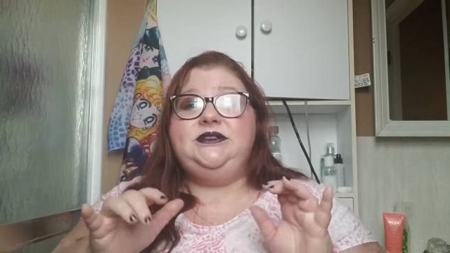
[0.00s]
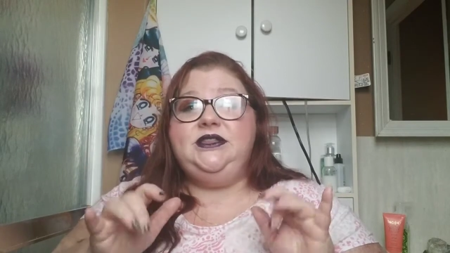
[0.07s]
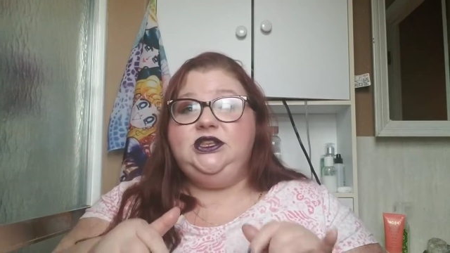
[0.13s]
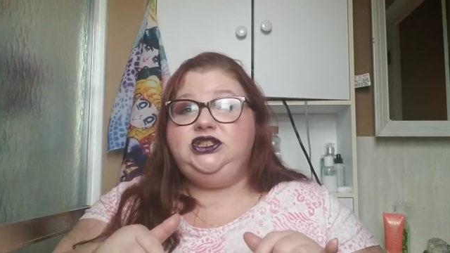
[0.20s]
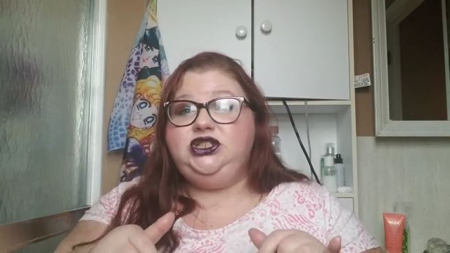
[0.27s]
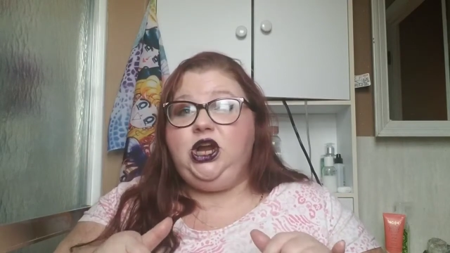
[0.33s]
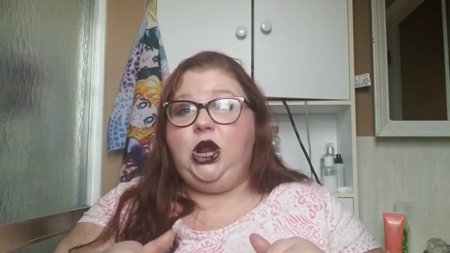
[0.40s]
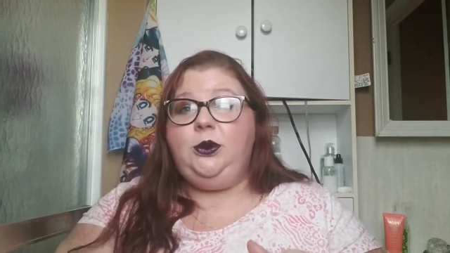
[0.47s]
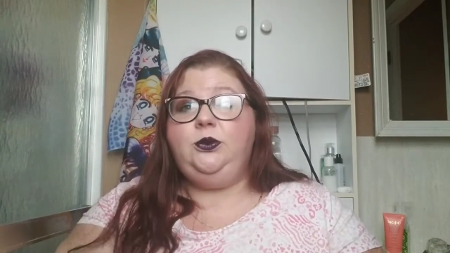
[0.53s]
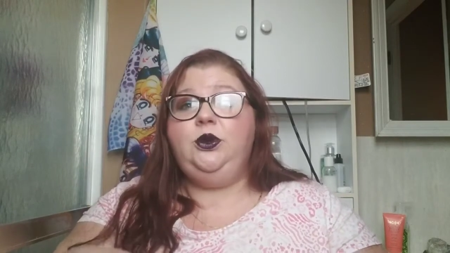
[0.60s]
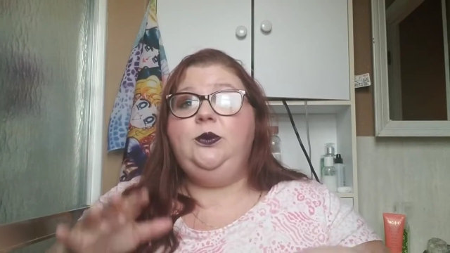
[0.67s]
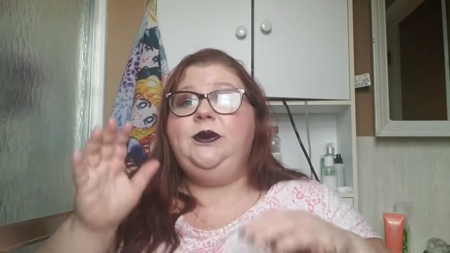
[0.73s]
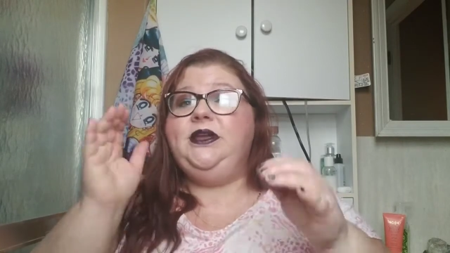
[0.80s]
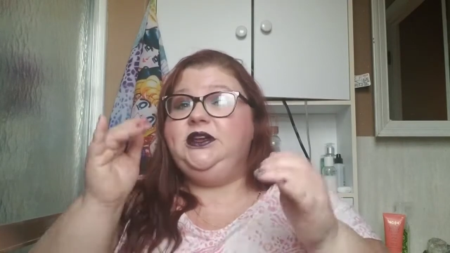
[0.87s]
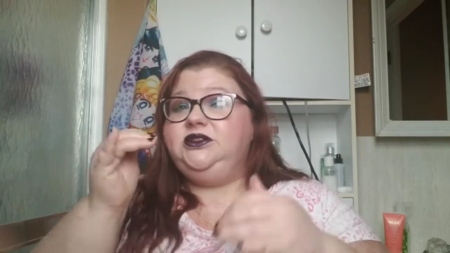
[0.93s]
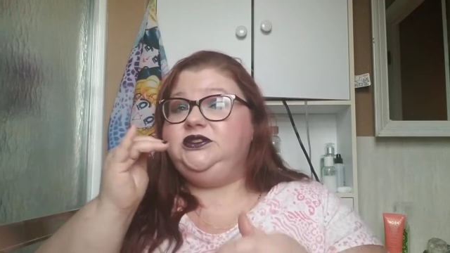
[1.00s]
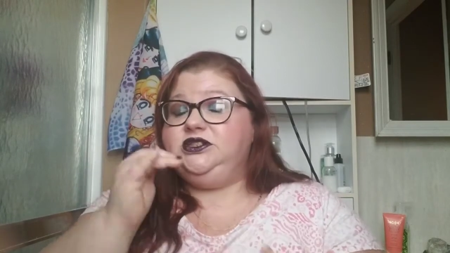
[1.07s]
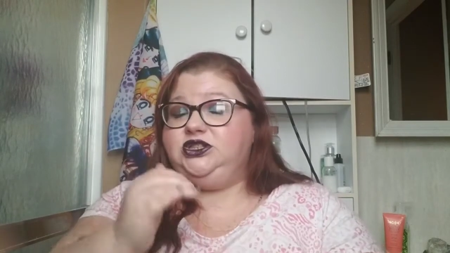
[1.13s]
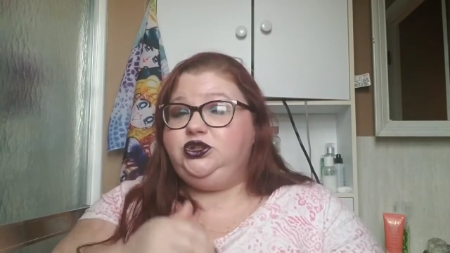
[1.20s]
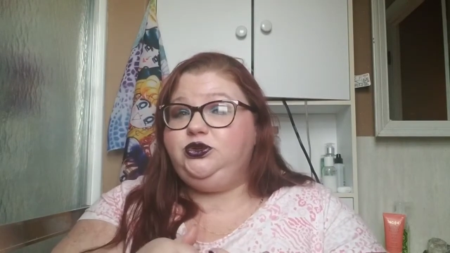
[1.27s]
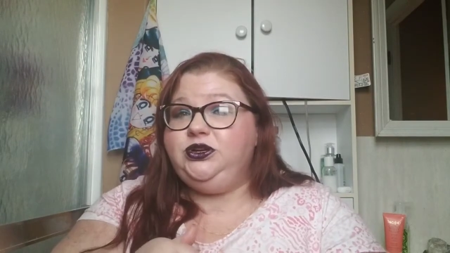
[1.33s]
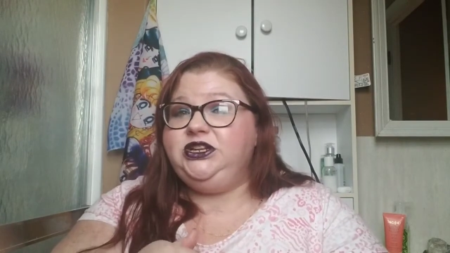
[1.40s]
in the charm room. Here's the
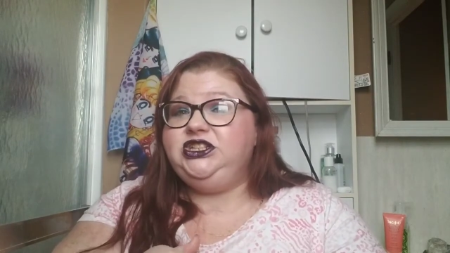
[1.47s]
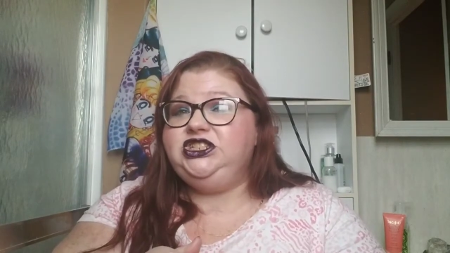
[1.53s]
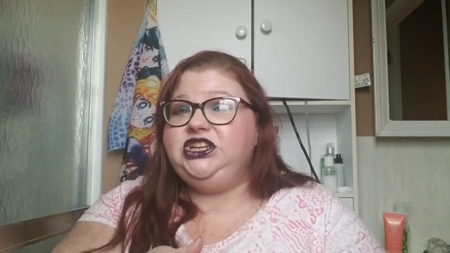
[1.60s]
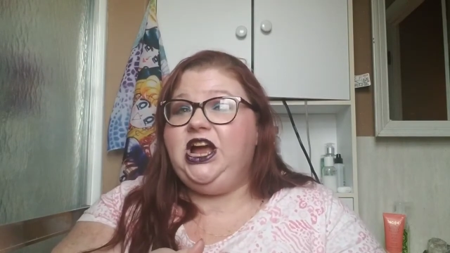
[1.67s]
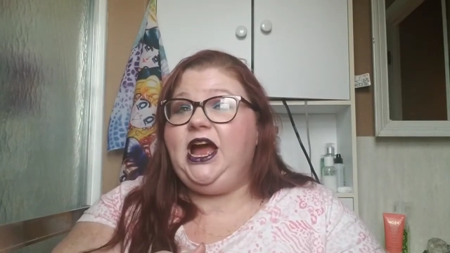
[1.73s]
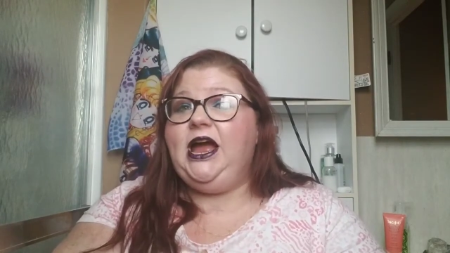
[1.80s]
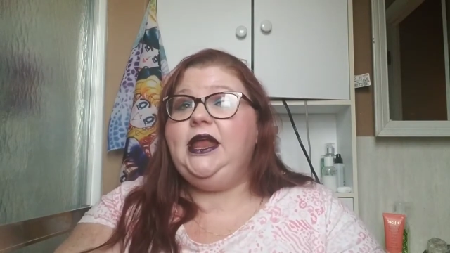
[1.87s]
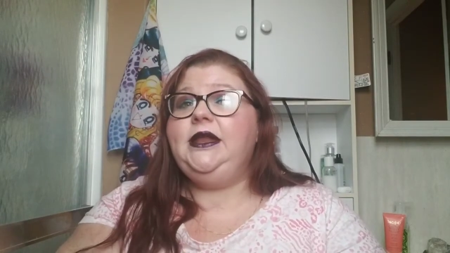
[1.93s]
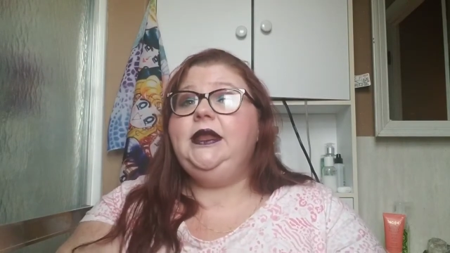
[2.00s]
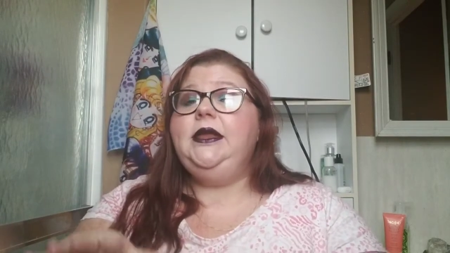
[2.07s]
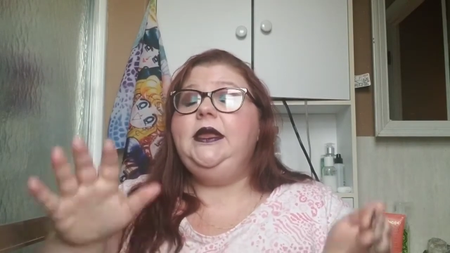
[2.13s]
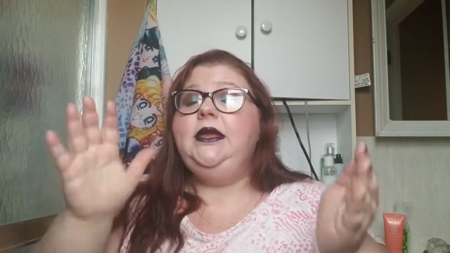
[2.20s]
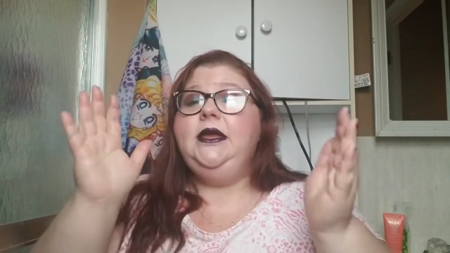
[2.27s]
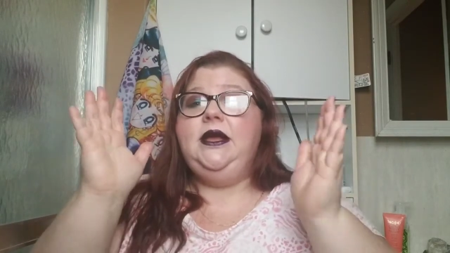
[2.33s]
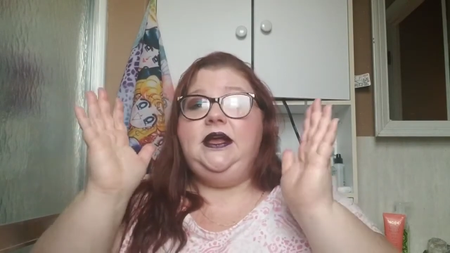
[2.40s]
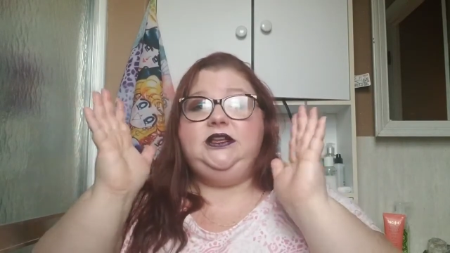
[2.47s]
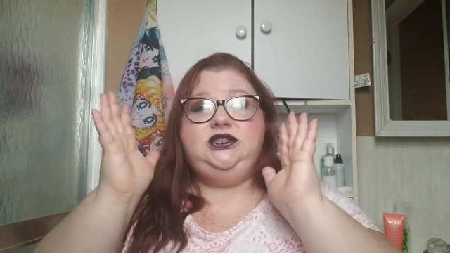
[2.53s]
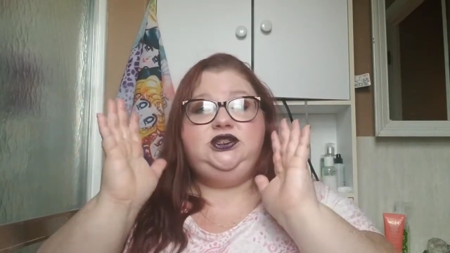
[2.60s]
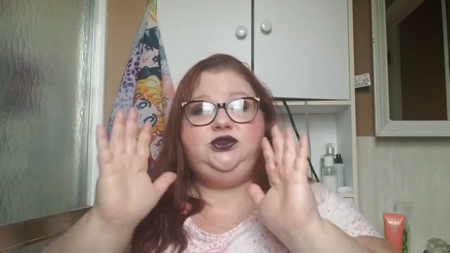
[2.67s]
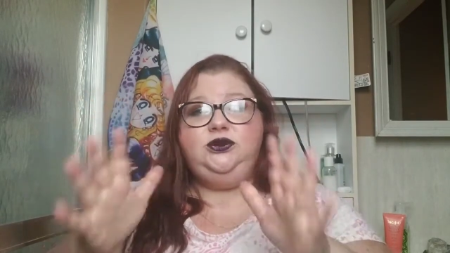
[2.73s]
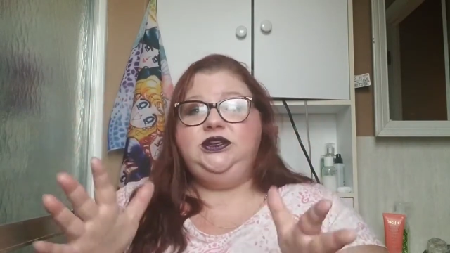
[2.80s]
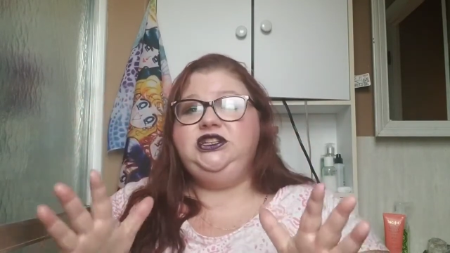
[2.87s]
screenshot. I
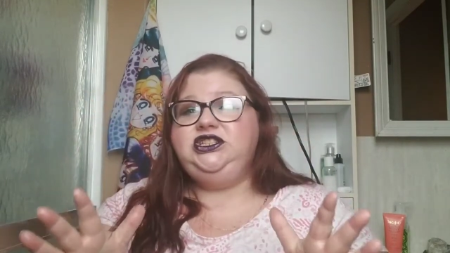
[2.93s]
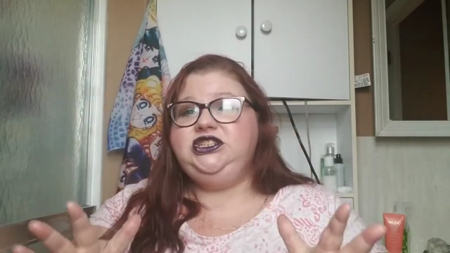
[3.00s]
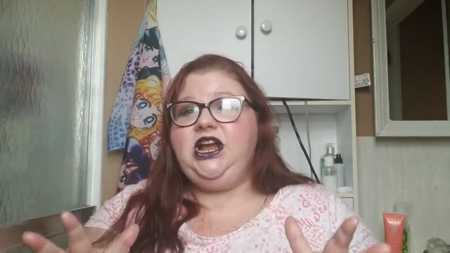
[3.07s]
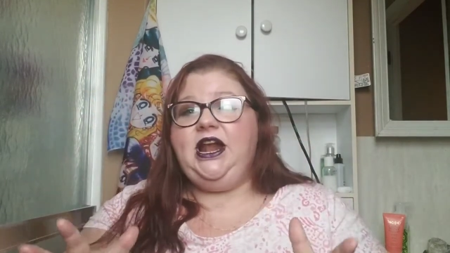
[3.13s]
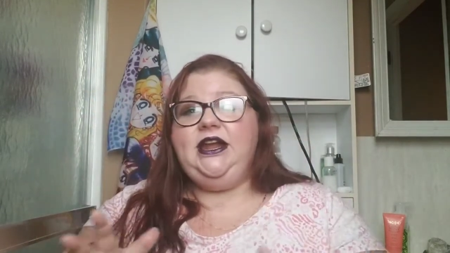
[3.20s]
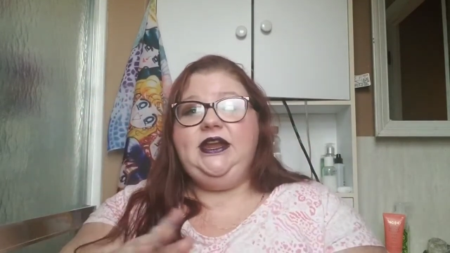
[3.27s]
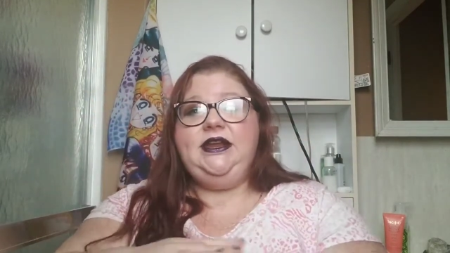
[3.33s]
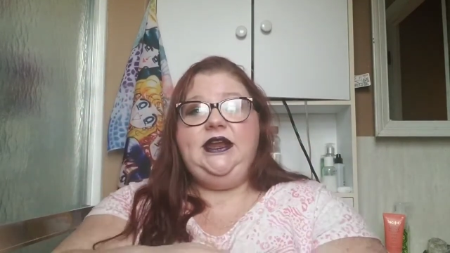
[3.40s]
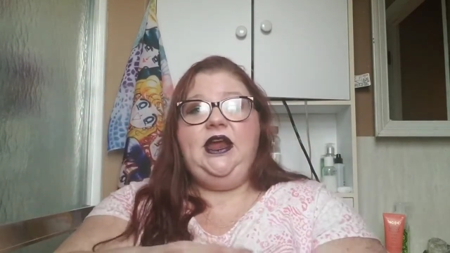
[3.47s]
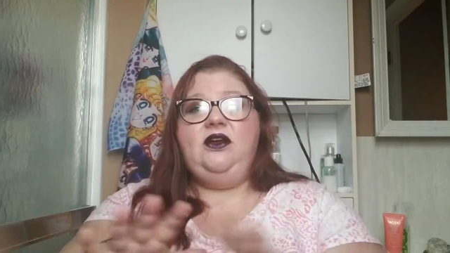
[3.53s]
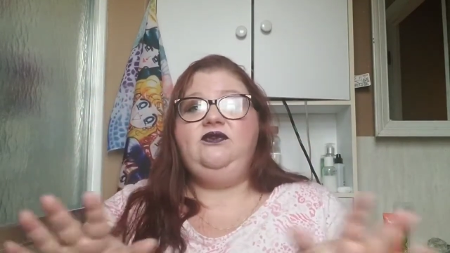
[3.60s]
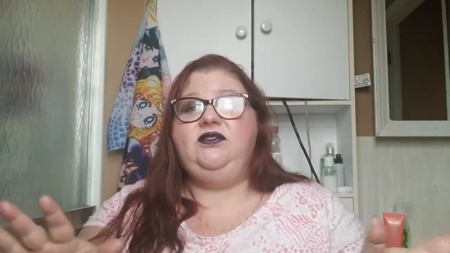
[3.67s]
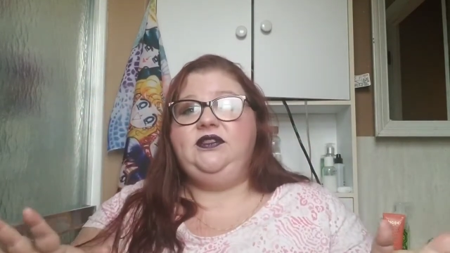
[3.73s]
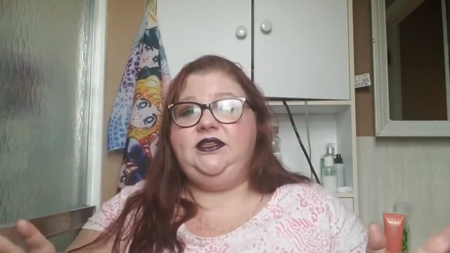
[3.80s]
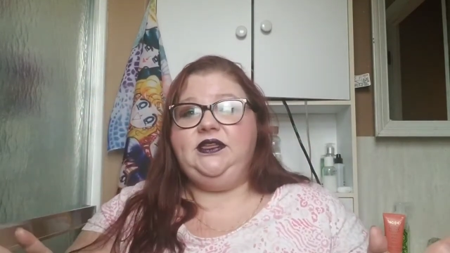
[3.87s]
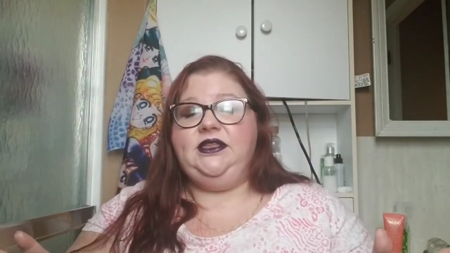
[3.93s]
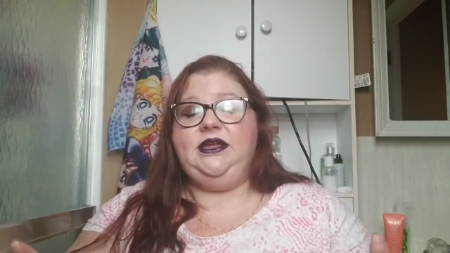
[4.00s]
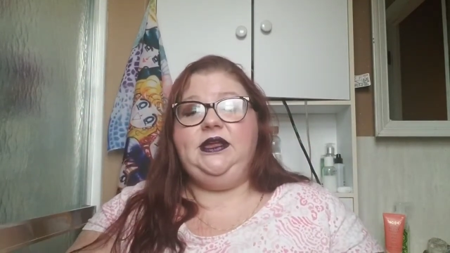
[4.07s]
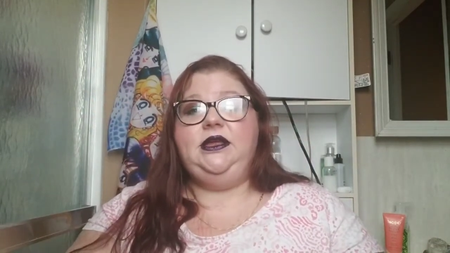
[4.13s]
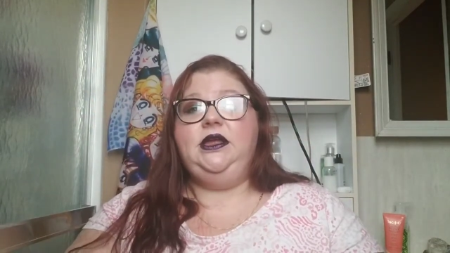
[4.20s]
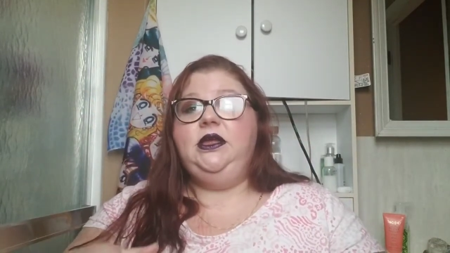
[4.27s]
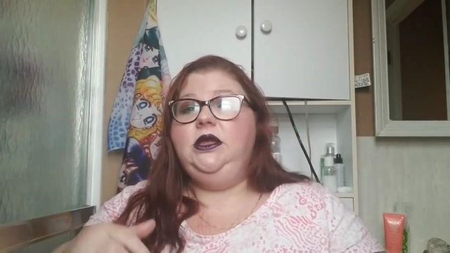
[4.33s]
screenshot it and everything.
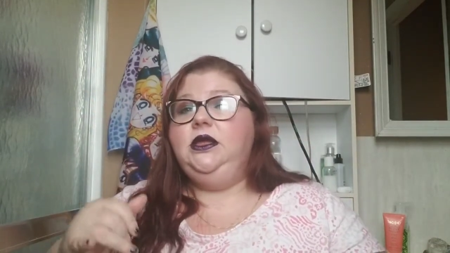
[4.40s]
Like,